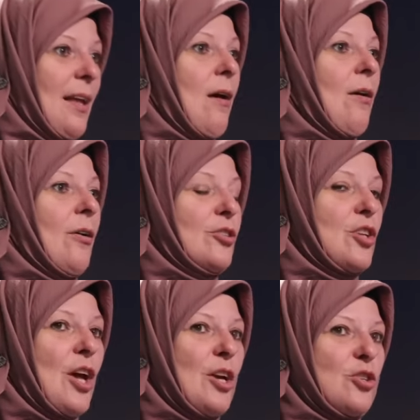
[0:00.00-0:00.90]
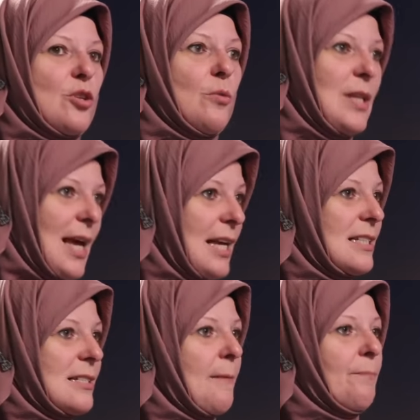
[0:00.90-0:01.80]
in the heart. So,
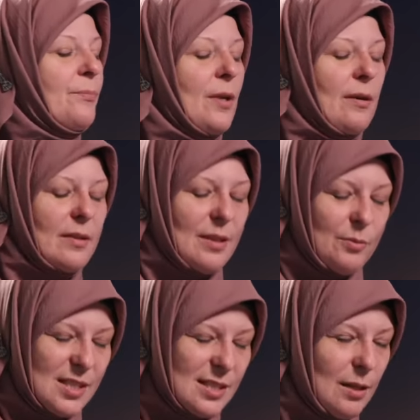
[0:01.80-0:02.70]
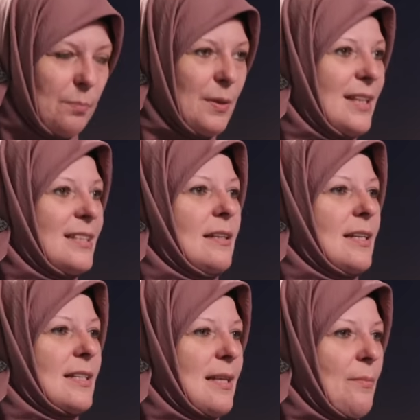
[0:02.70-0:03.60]
yes, there is still
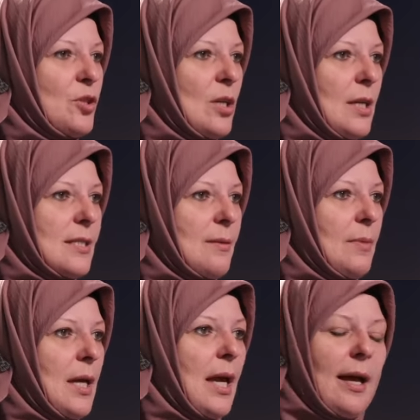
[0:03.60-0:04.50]
political exceptionalism.